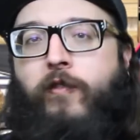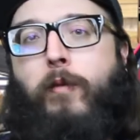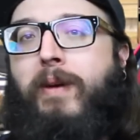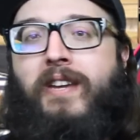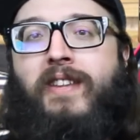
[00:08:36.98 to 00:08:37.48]
for
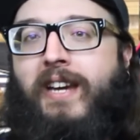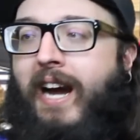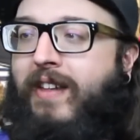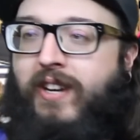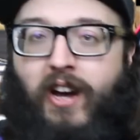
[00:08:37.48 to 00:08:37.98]
being the
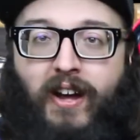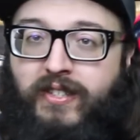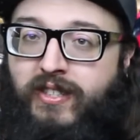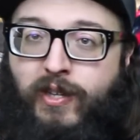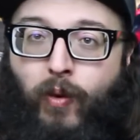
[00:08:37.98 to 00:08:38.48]
guy that
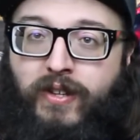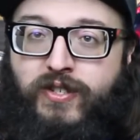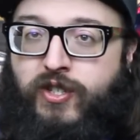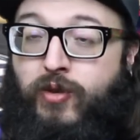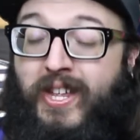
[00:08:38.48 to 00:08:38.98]
constantly wants
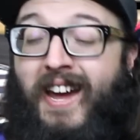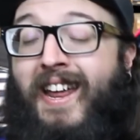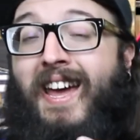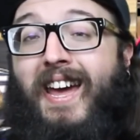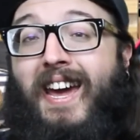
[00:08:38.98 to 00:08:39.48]
to do
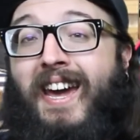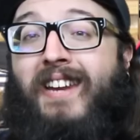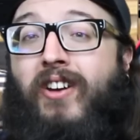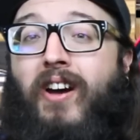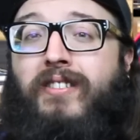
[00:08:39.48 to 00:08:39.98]
that
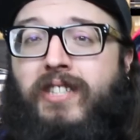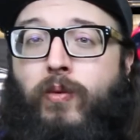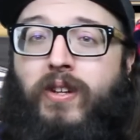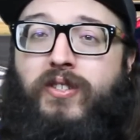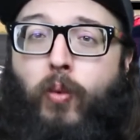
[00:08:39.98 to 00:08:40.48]
and constantly
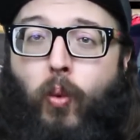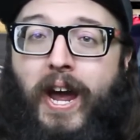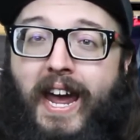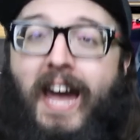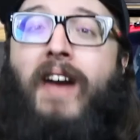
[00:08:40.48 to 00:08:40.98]
wants to
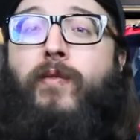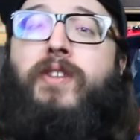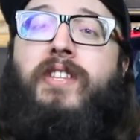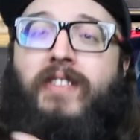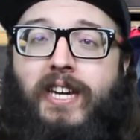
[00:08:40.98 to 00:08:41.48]
weigh
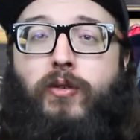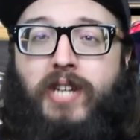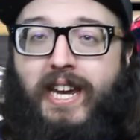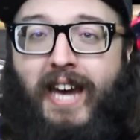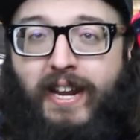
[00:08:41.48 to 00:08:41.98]
everything that you
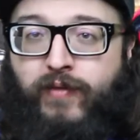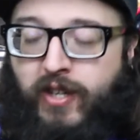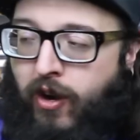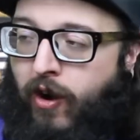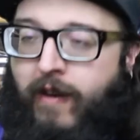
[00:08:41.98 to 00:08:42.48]
take out of the
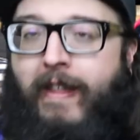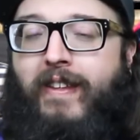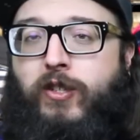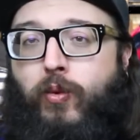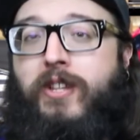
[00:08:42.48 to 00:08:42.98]
car.
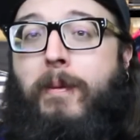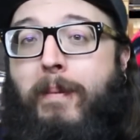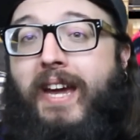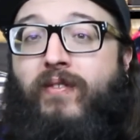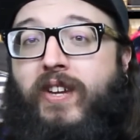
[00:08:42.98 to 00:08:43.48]
That's one of the
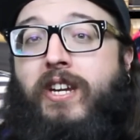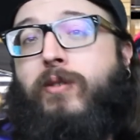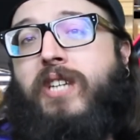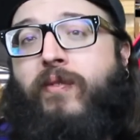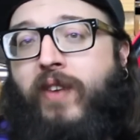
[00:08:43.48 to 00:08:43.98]
main
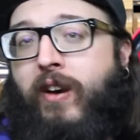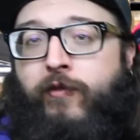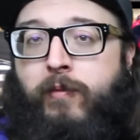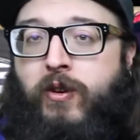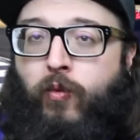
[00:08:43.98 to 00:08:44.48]
videos I found
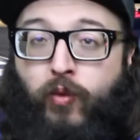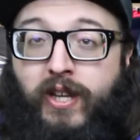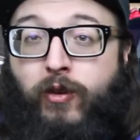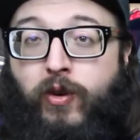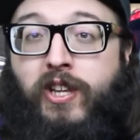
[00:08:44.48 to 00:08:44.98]
from you
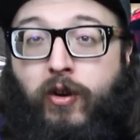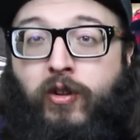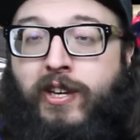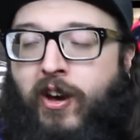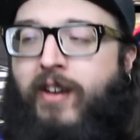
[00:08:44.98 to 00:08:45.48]
really, really
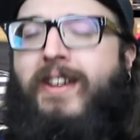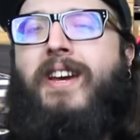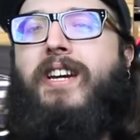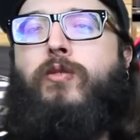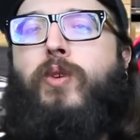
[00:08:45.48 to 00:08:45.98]
early on,
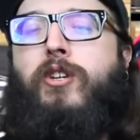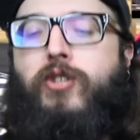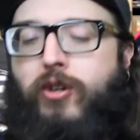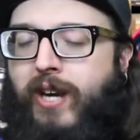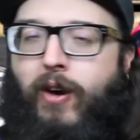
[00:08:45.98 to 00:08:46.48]
is when you
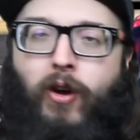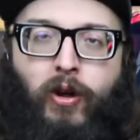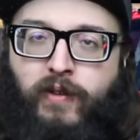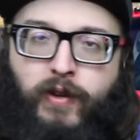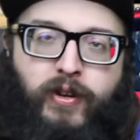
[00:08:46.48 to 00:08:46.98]
took out
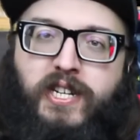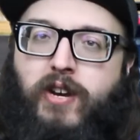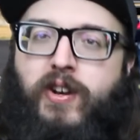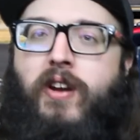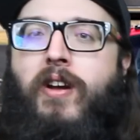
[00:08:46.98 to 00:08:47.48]
all of your
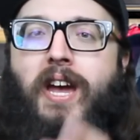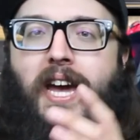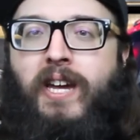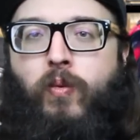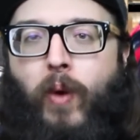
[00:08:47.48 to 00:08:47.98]
interior
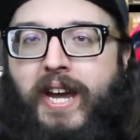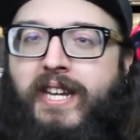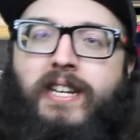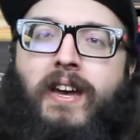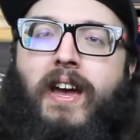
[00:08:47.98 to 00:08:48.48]
and weighed
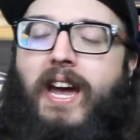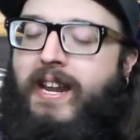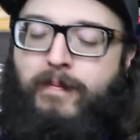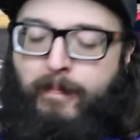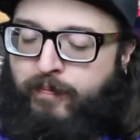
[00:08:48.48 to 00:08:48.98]
it.
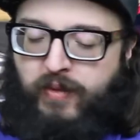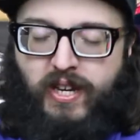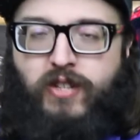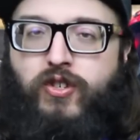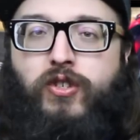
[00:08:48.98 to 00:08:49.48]
And
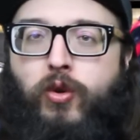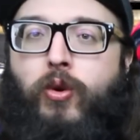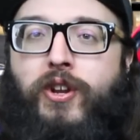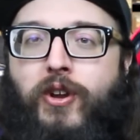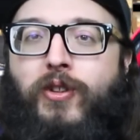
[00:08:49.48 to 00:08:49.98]
it's just
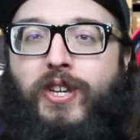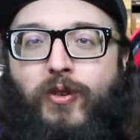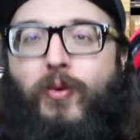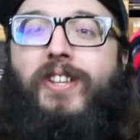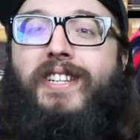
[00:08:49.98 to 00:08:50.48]
cool to know that
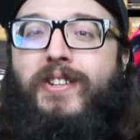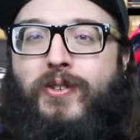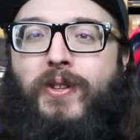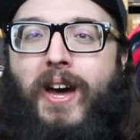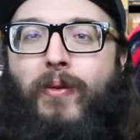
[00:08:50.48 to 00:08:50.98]
you're willing to
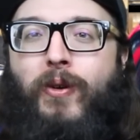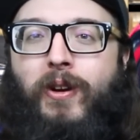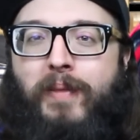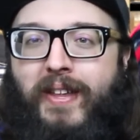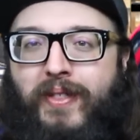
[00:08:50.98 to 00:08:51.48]
do that
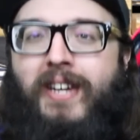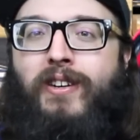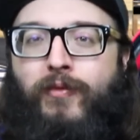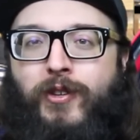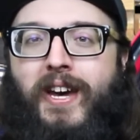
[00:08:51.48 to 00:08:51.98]
work, man. Thank you for